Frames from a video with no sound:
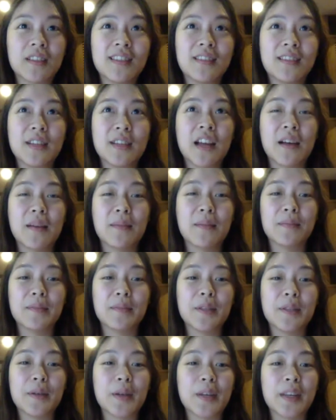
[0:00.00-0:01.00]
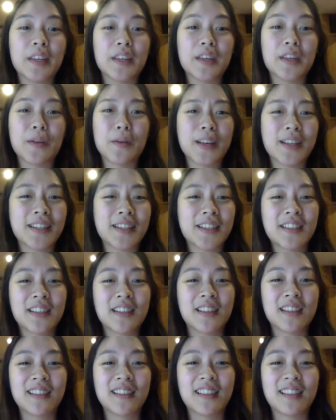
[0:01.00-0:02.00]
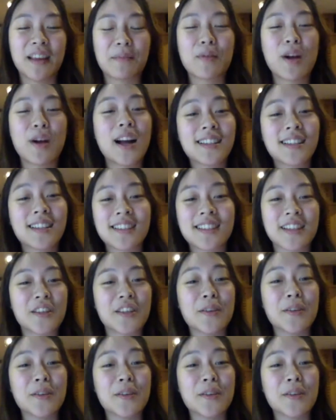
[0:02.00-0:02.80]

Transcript: um, doing US, like practicing